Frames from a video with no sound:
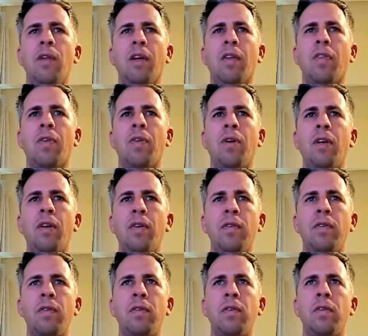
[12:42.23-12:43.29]
like
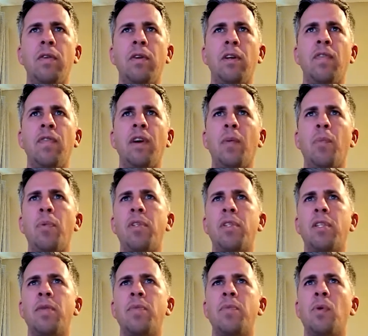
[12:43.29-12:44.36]
30,
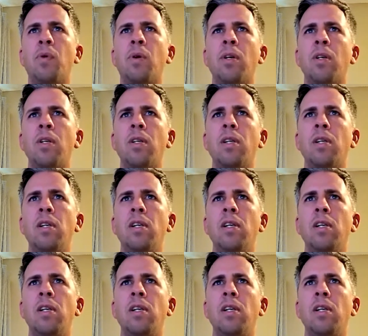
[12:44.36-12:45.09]
35% more.